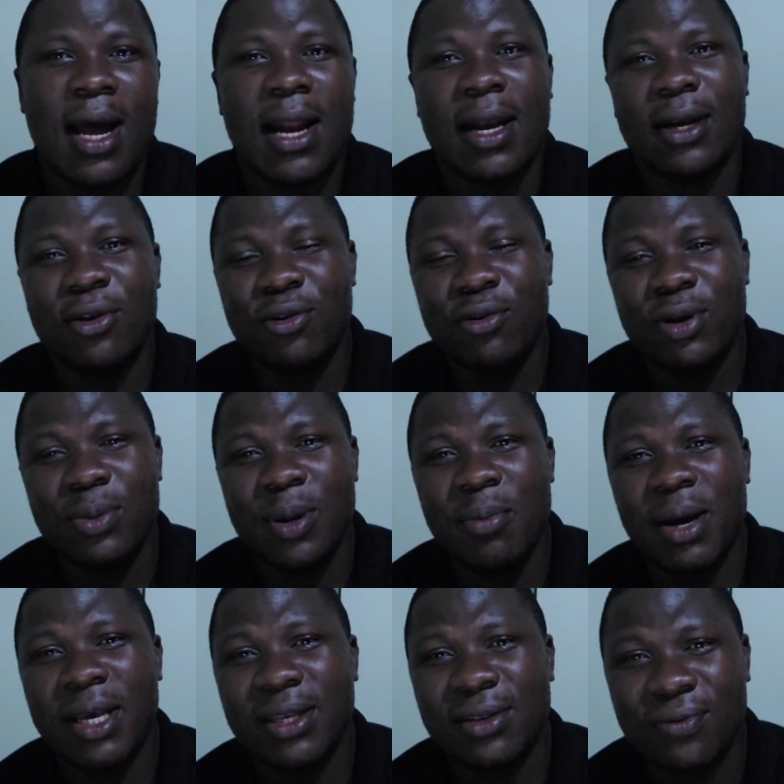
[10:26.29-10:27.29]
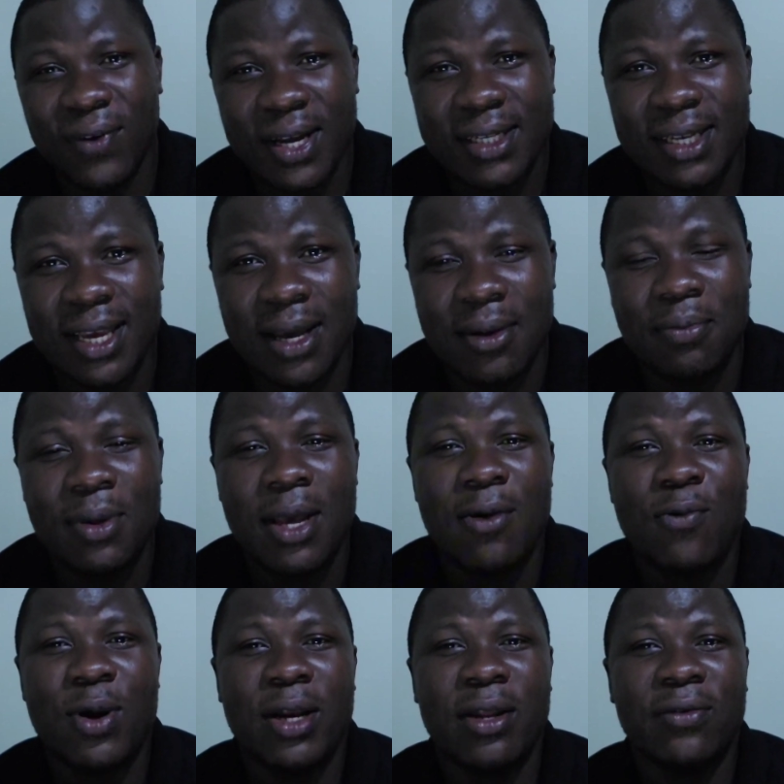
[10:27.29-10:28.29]
And I do remember his first game
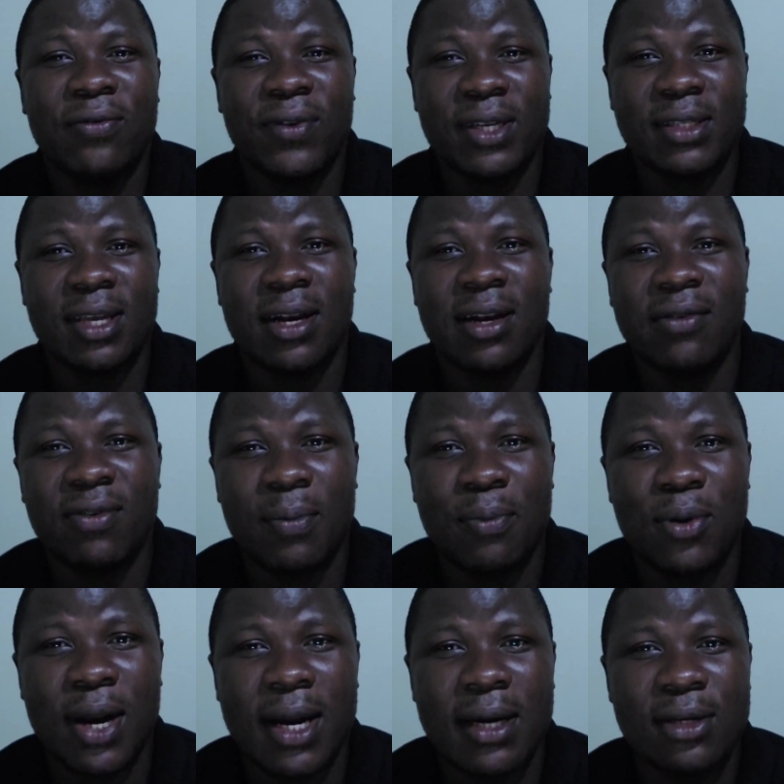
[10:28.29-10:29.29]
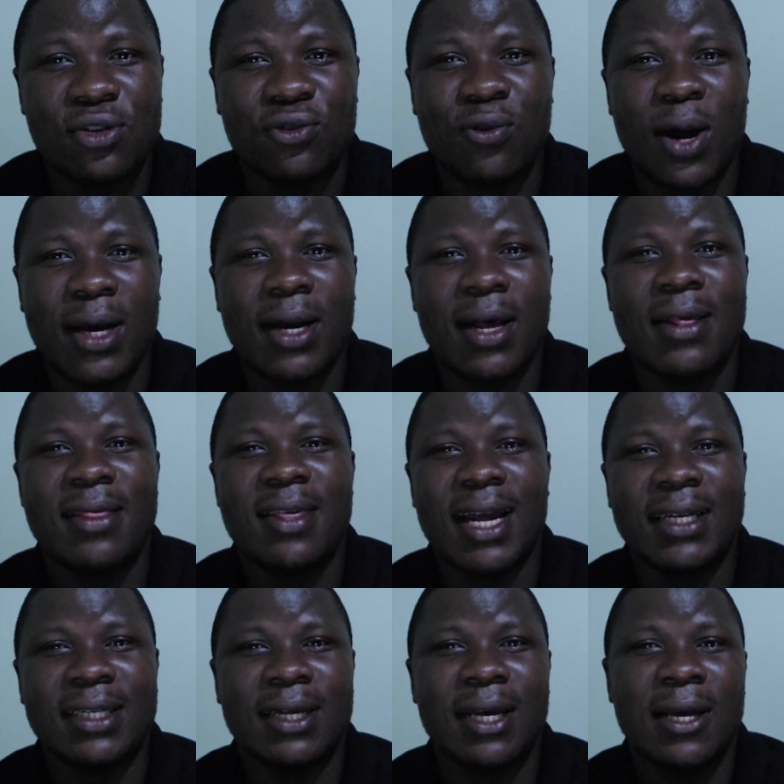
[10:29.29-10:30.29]
when he faced Liverpool and scored
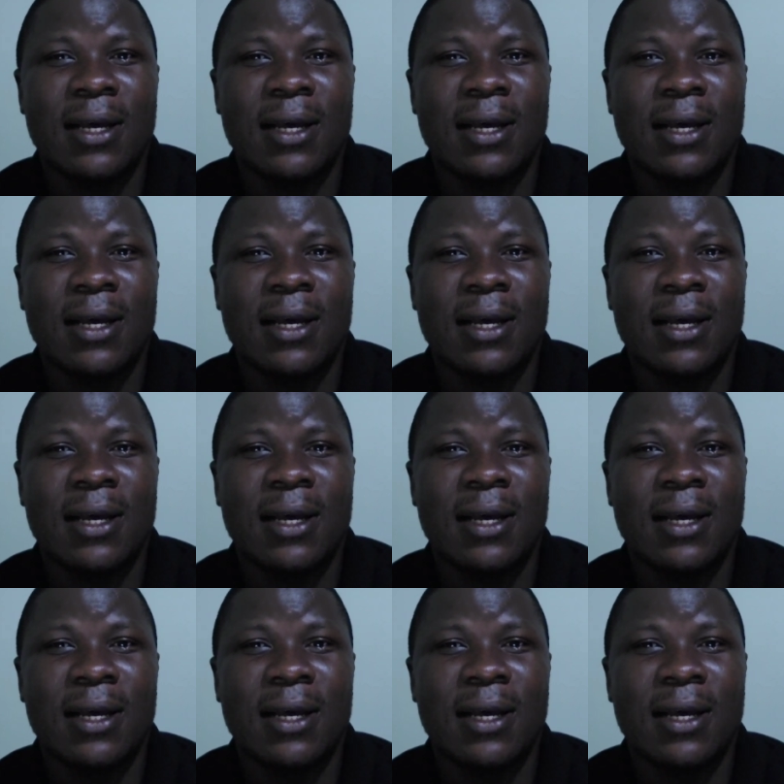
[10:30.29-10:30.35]
that